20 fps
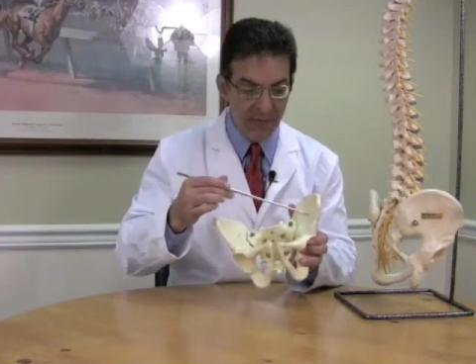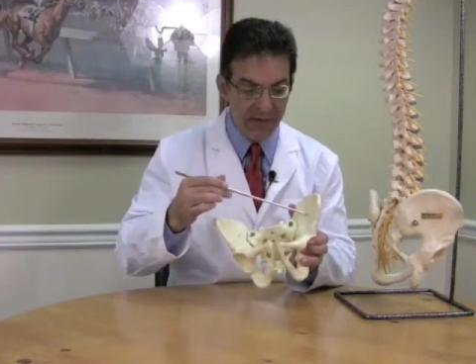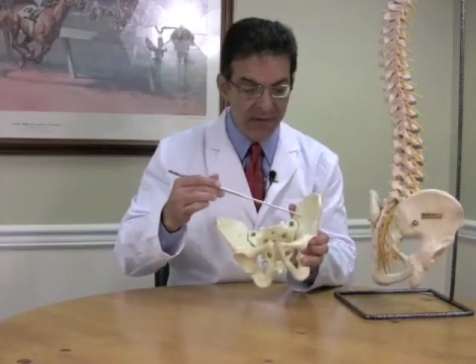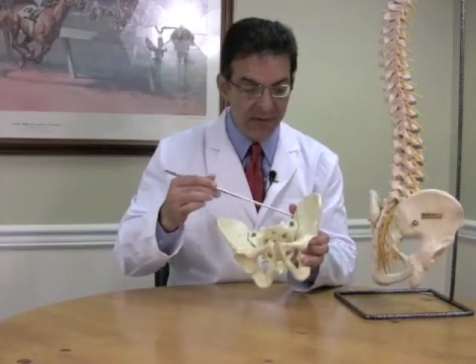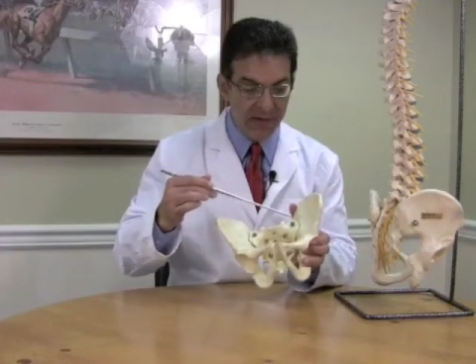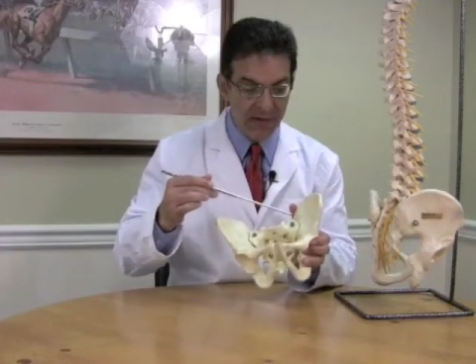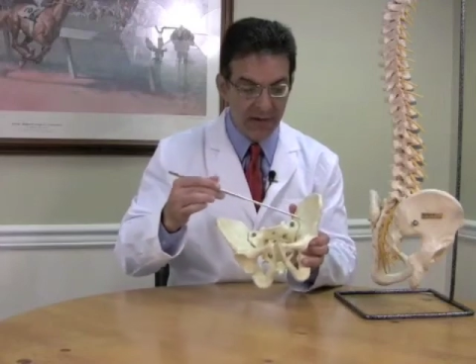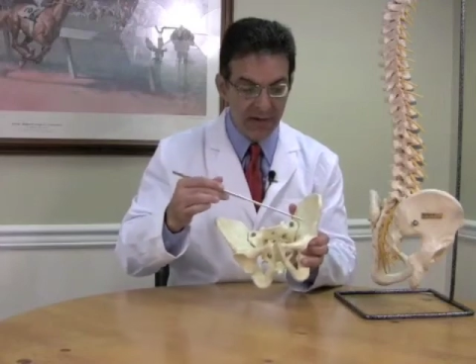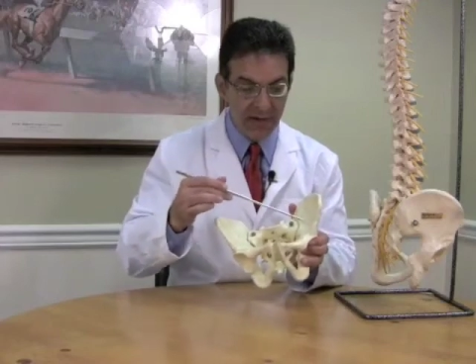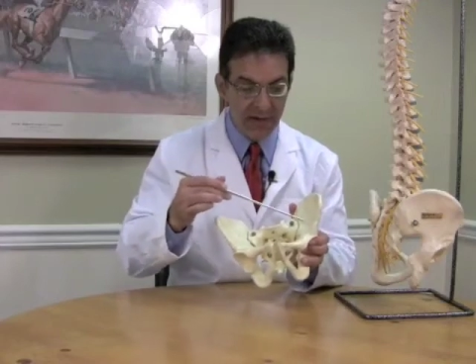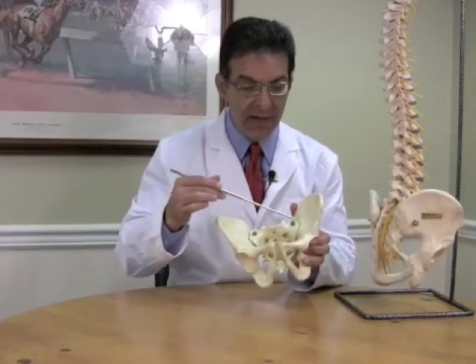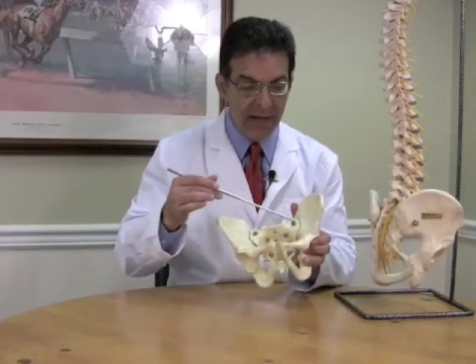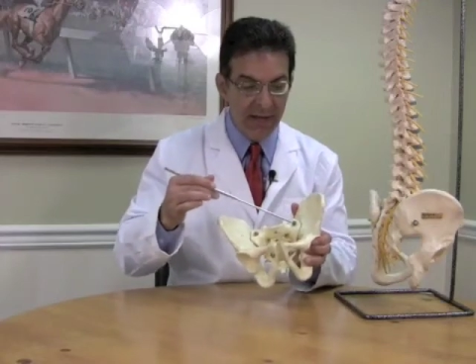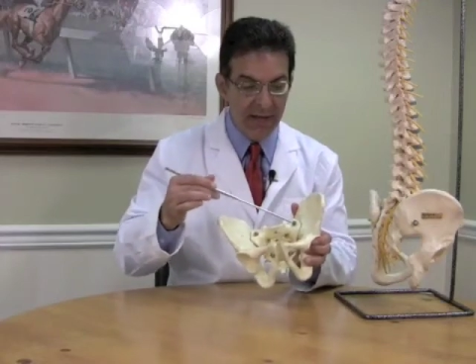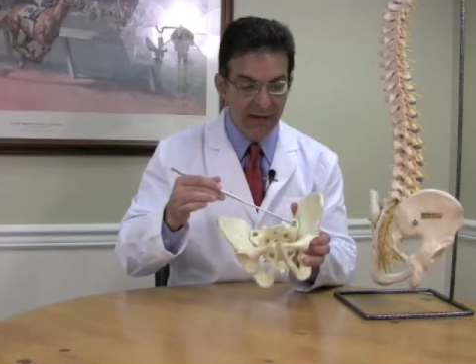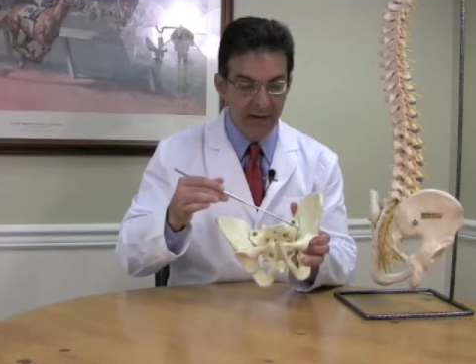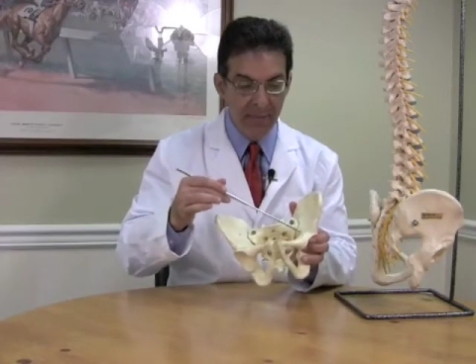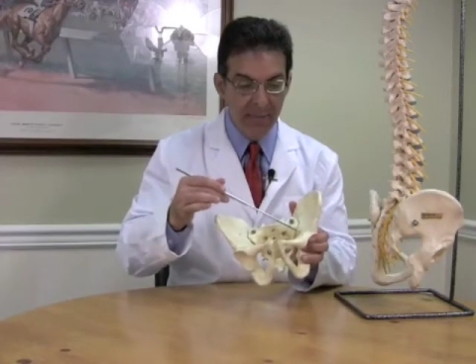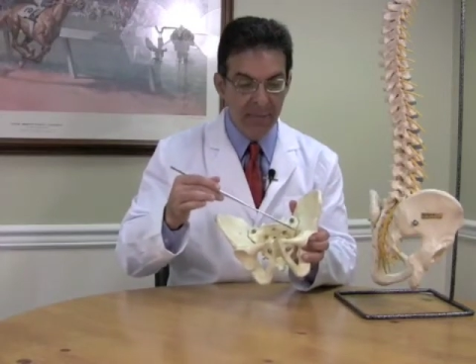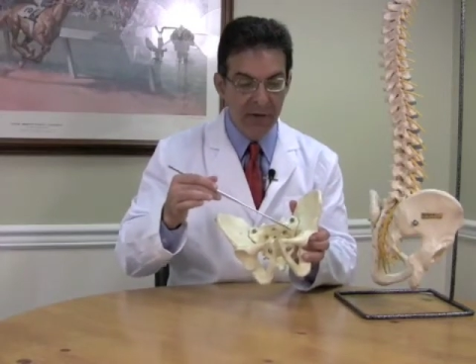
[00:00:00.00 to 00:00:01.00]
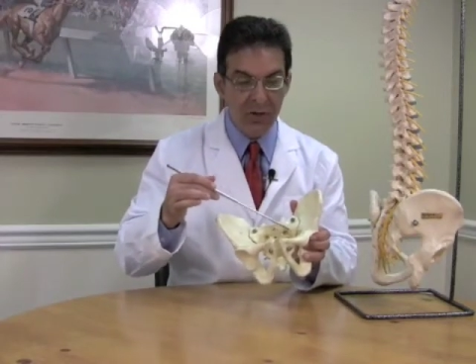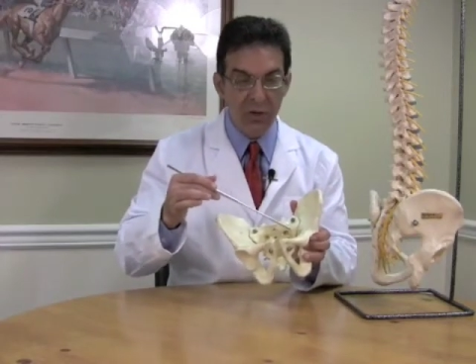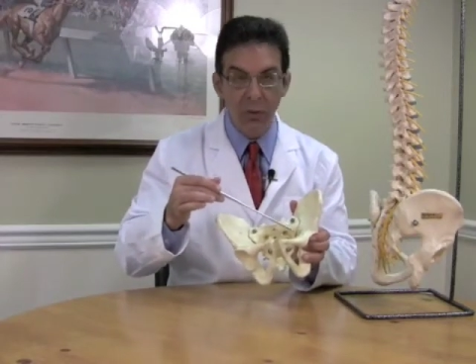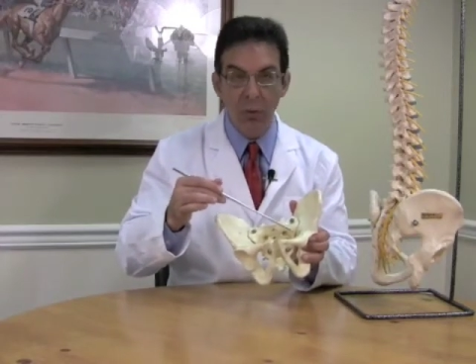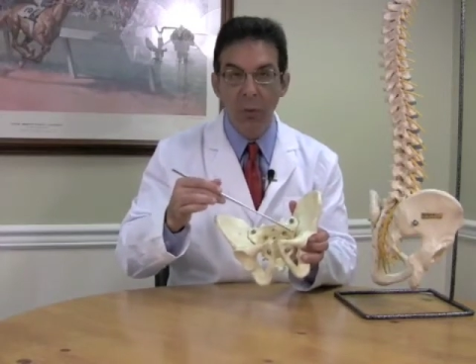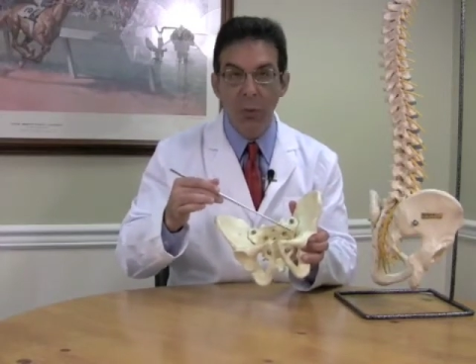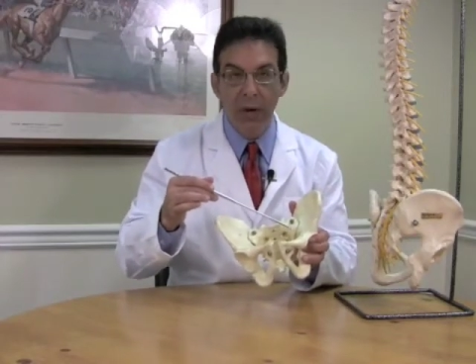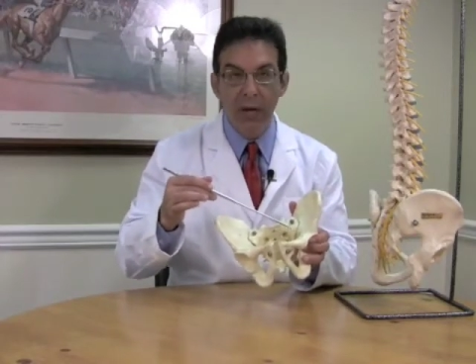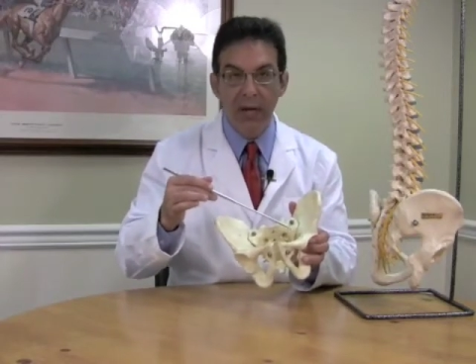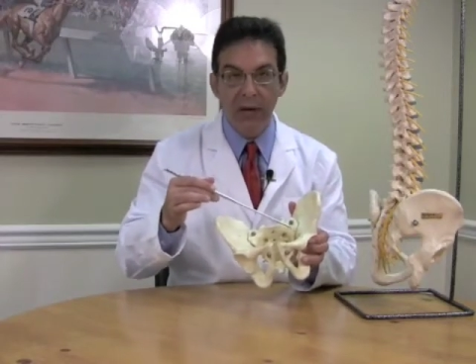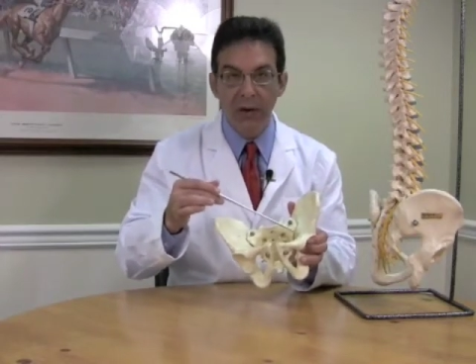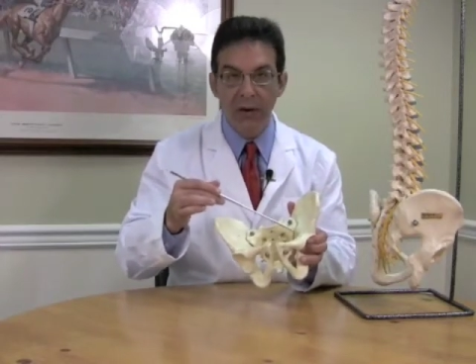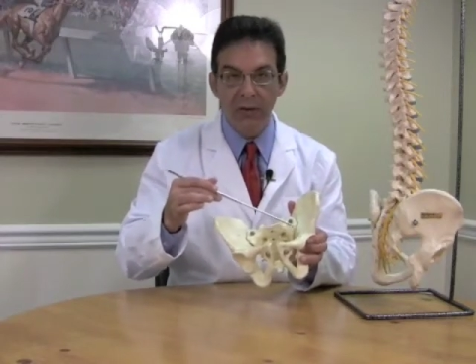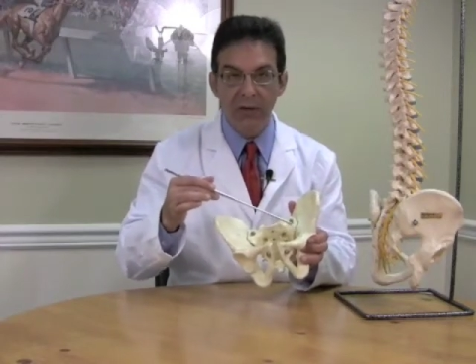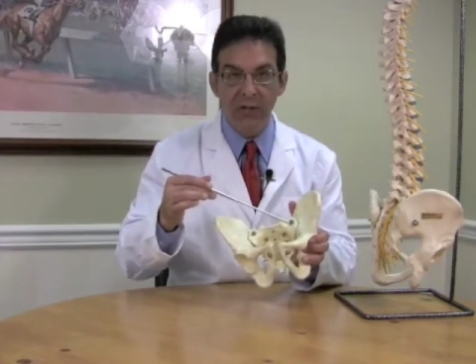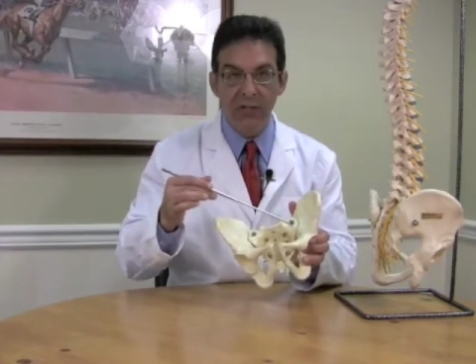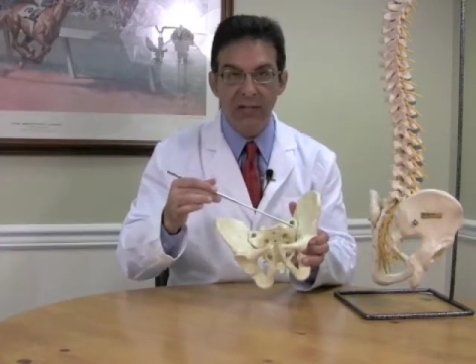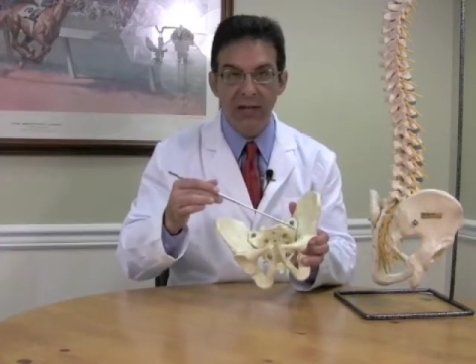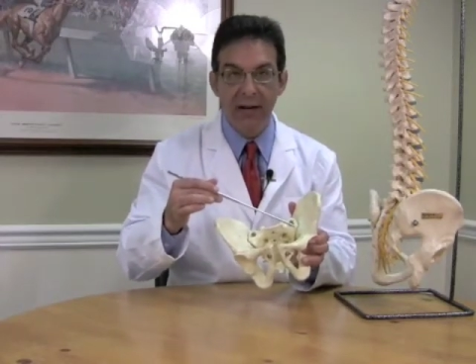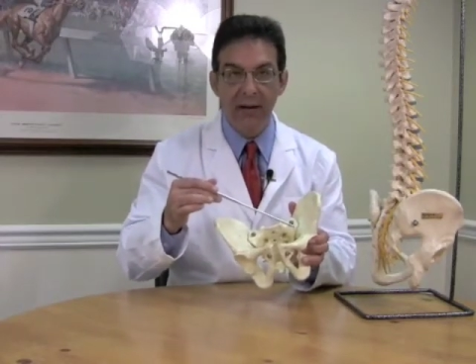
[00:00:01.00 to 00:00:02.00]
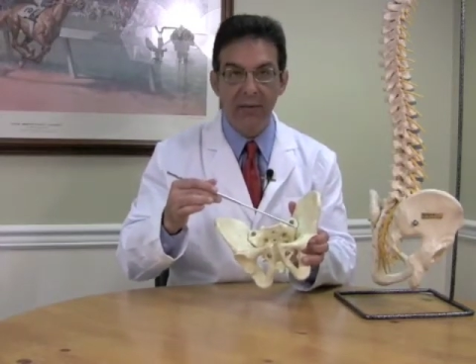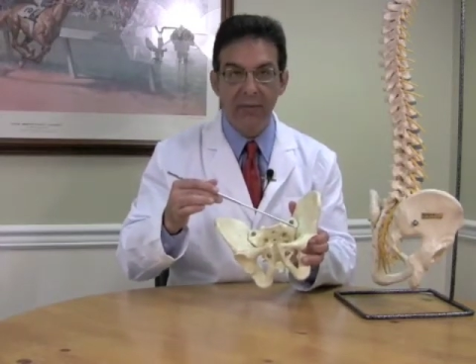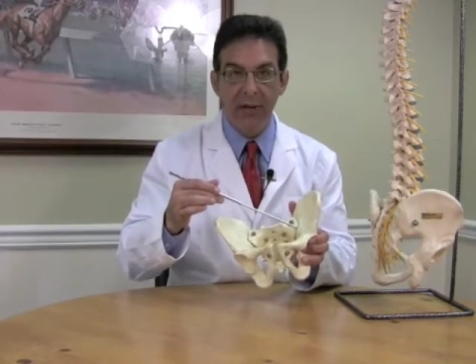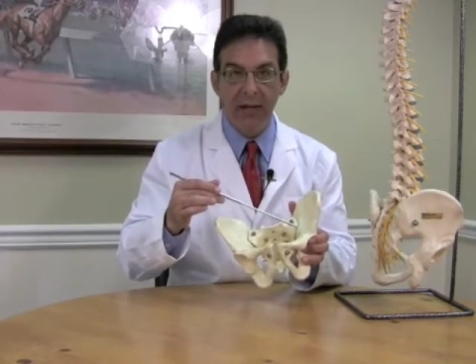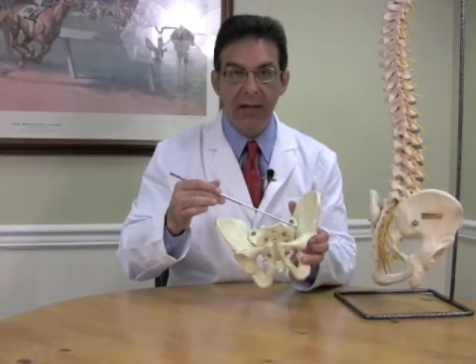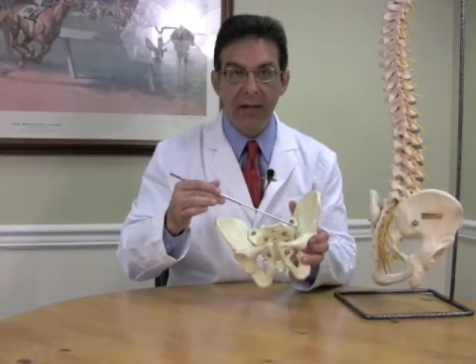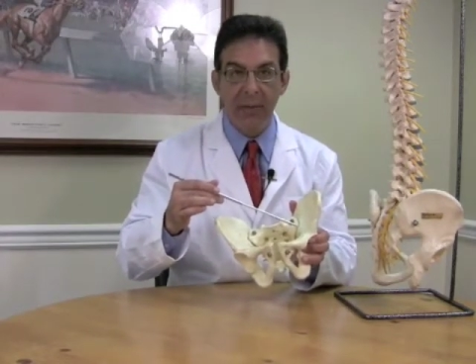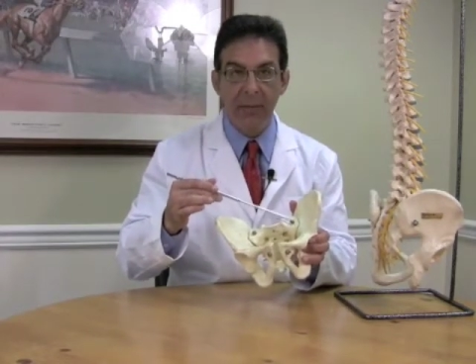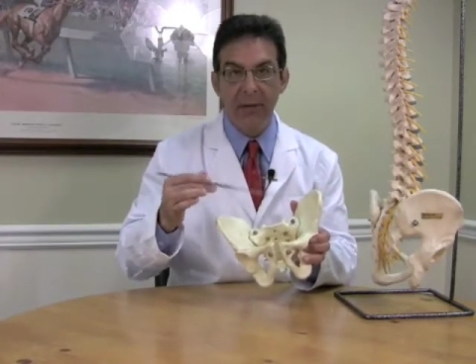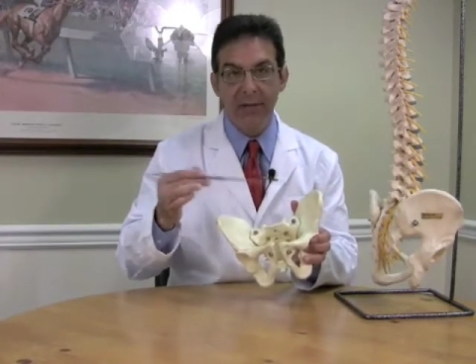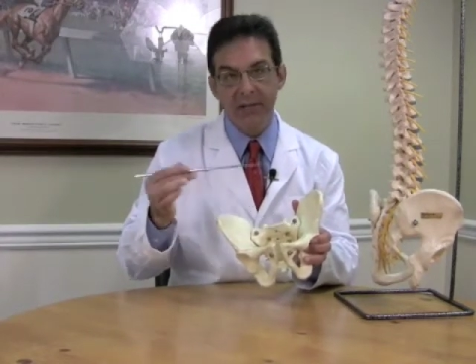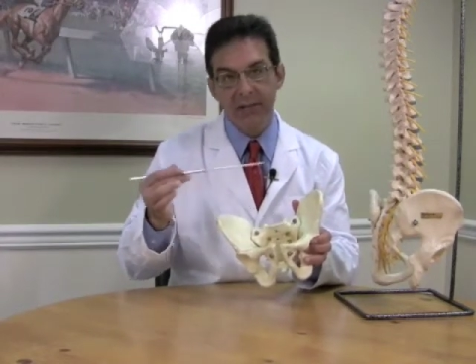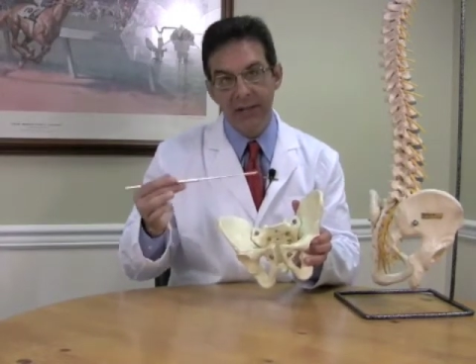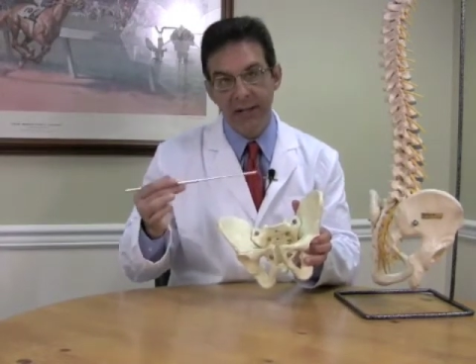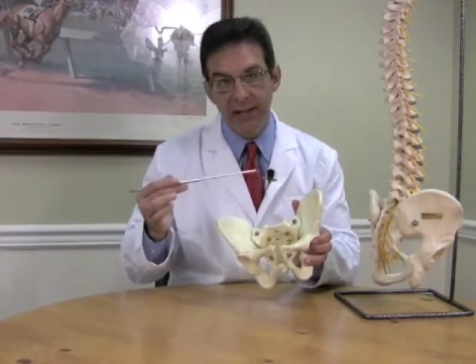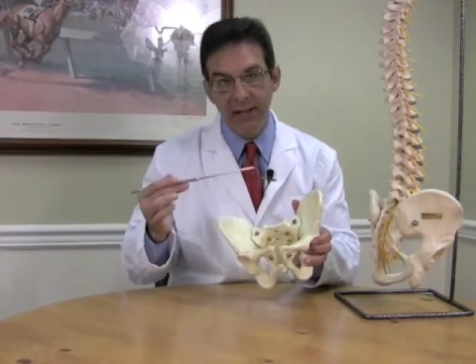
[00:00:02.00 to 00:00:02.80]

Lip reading: This is a much weaker set of ligaments.